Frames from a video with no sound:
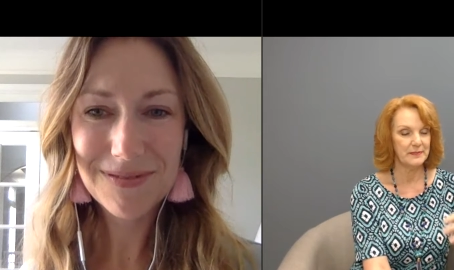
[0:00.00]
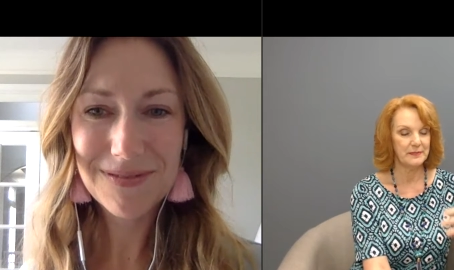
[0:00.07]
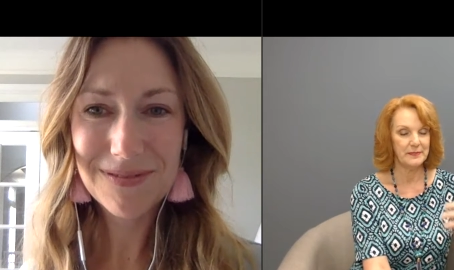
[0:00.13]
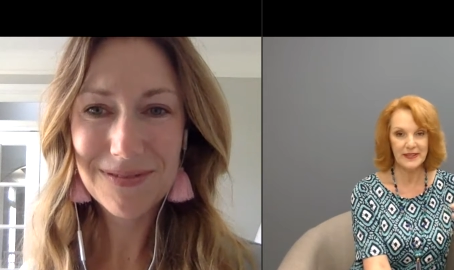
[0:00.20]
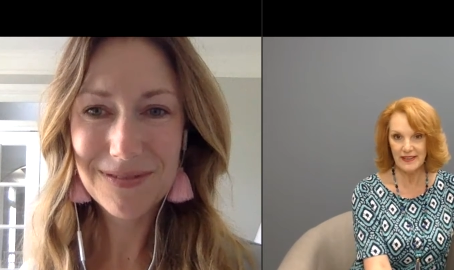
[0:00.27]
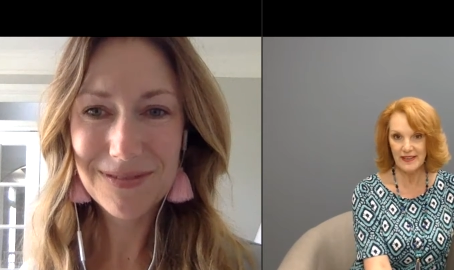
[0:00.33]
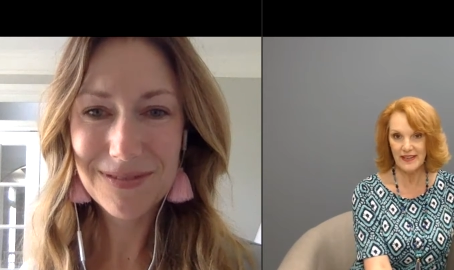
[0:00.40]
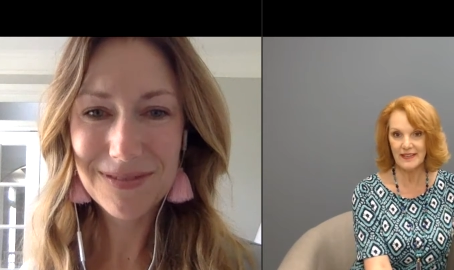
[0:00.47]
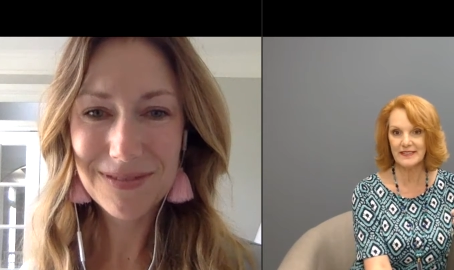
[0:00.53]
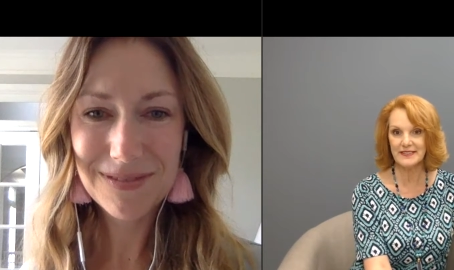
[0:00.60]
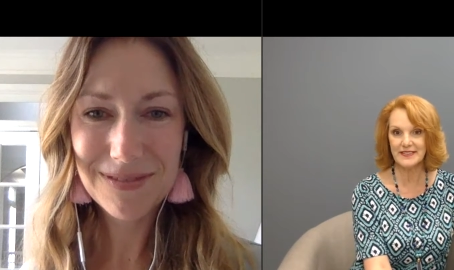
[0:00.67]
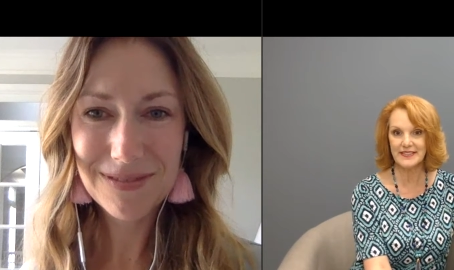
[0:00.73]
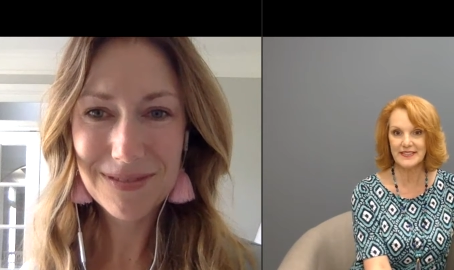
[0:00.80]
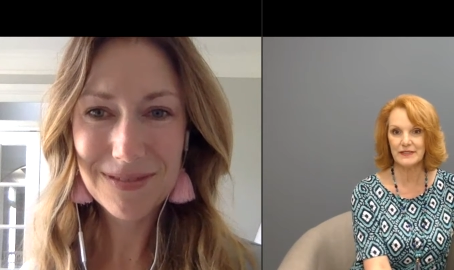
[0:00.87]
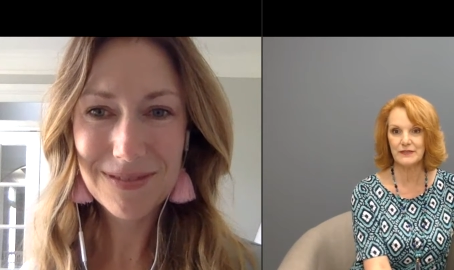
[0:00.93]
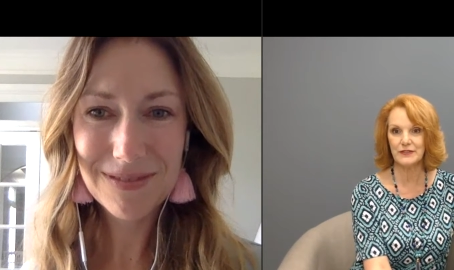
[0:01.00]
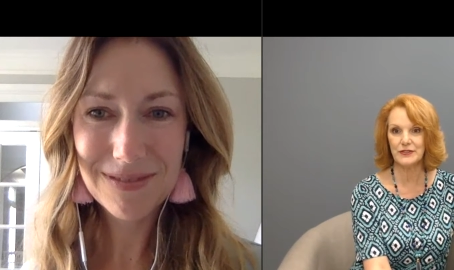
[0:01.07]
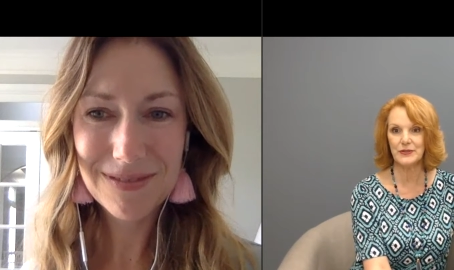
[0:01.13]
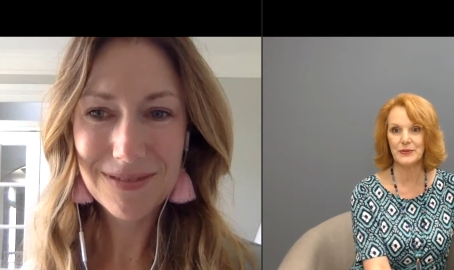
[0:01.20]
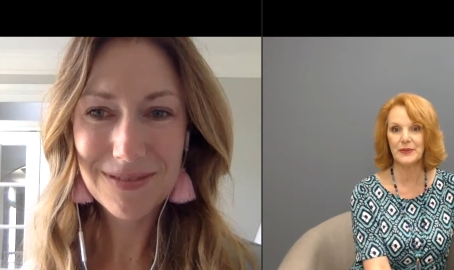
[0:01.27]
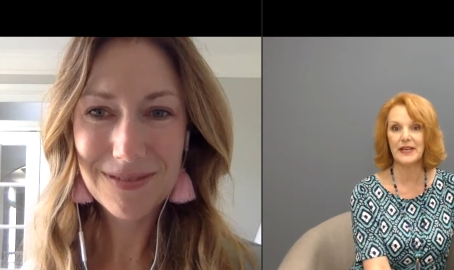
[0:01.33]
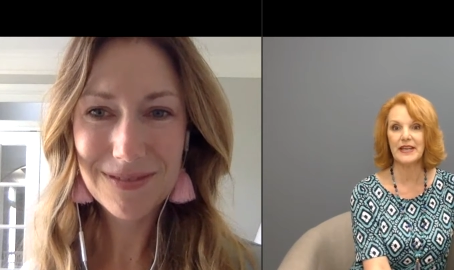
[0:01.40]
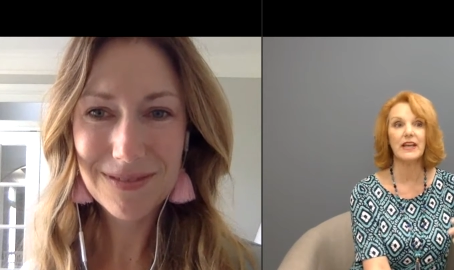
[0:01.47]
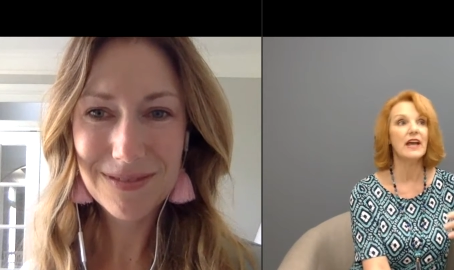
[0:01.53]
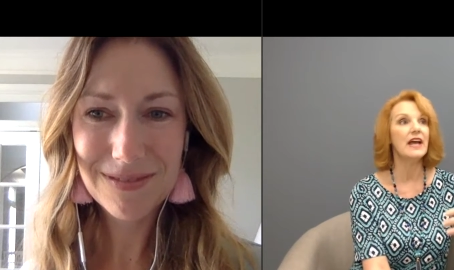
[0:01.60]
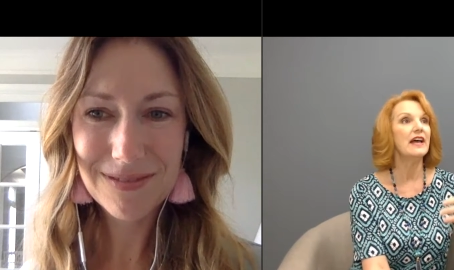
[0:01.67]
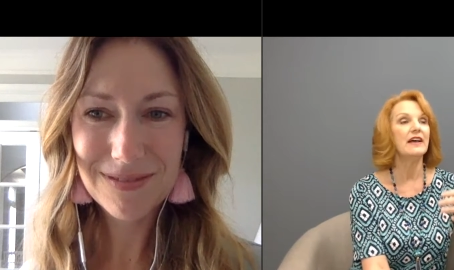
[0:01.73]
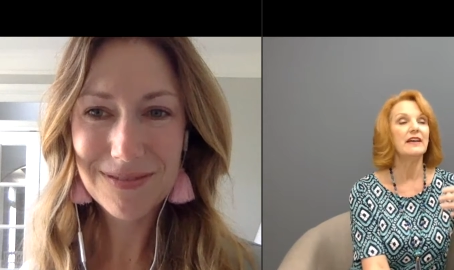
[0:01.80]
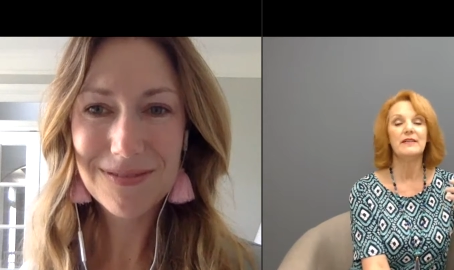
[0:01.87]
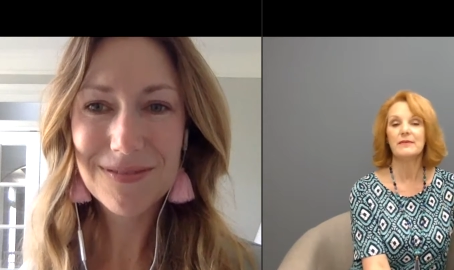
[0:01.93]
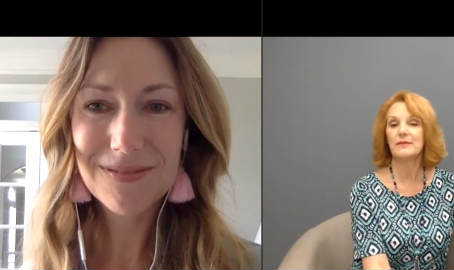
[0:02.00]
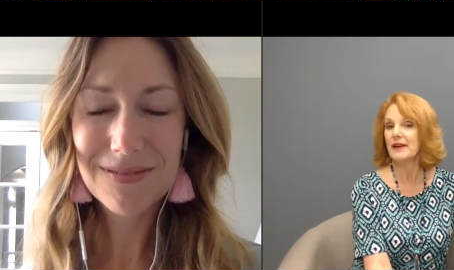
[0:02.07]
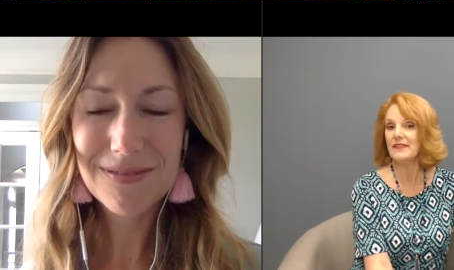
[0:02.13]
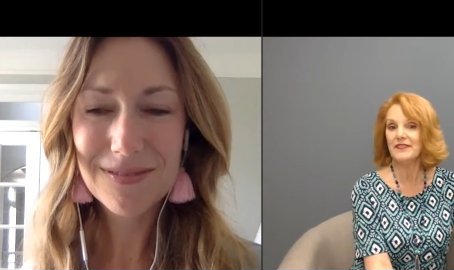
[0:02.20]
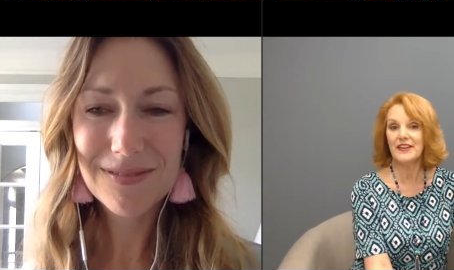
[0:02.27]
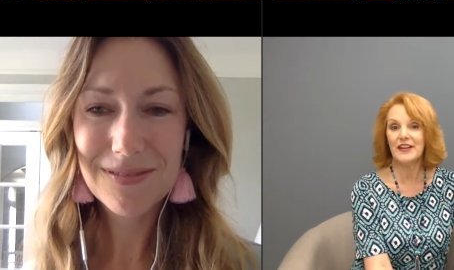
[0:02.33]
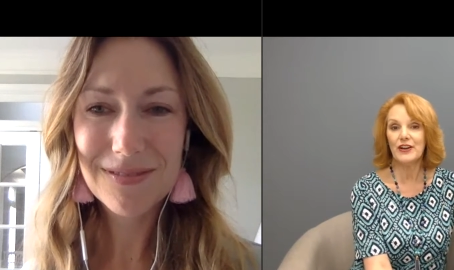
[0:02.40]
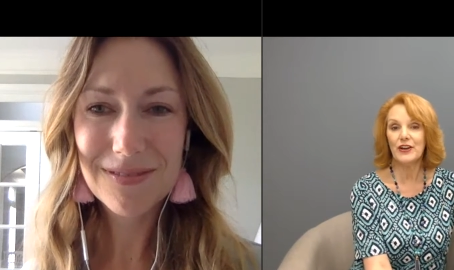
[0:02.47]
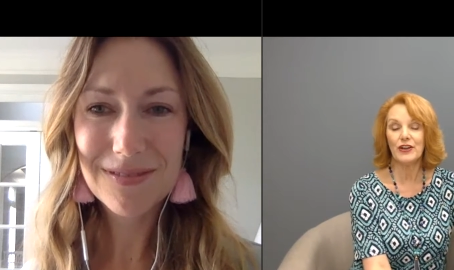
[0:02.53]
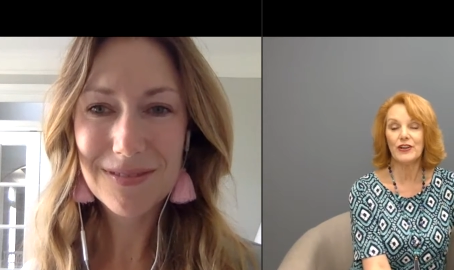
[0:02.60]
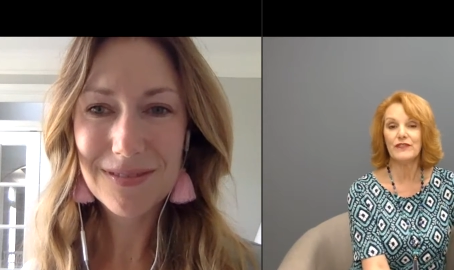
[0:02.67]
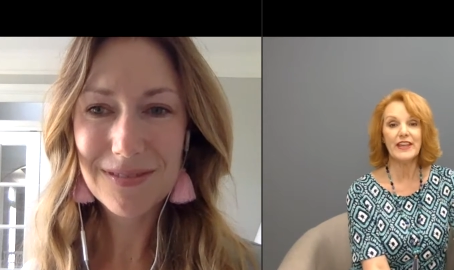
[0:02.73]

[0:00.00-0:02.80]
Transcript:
Speaker 1: being instead of doing. Right there,